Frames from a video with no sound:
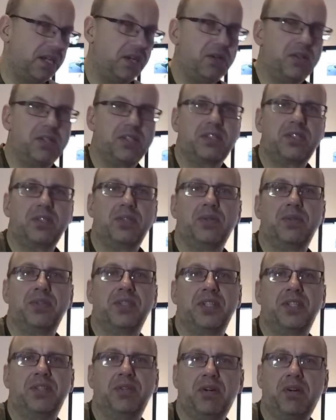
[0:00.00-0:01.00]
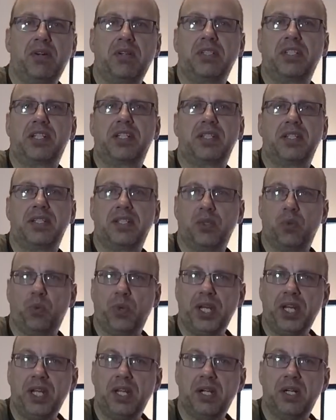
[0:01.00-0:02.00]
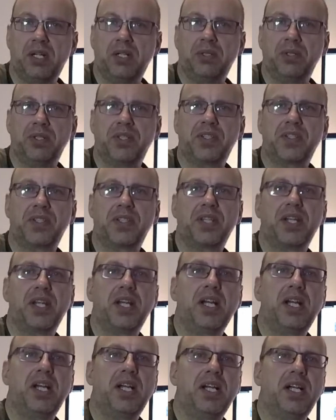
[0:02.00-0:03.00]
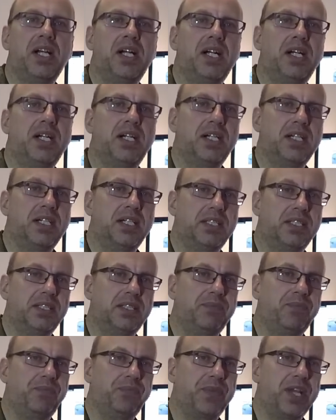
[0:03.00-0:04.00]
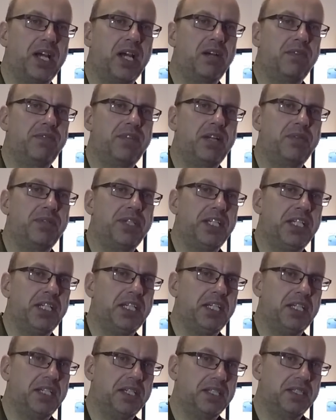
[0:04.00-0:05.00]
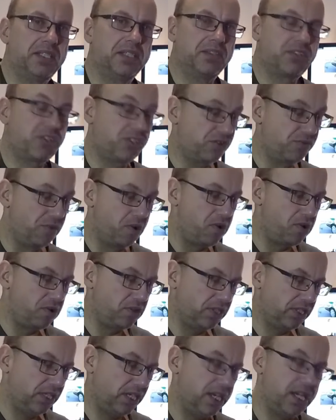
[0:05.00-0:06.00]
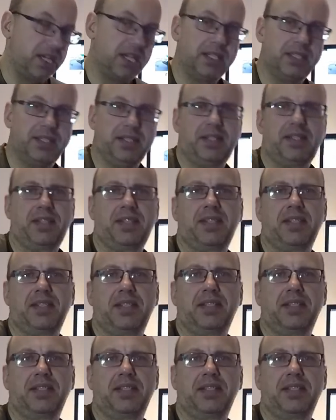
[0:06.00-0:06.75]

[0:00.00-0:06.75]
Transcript: also the doors and the windows are very strong. And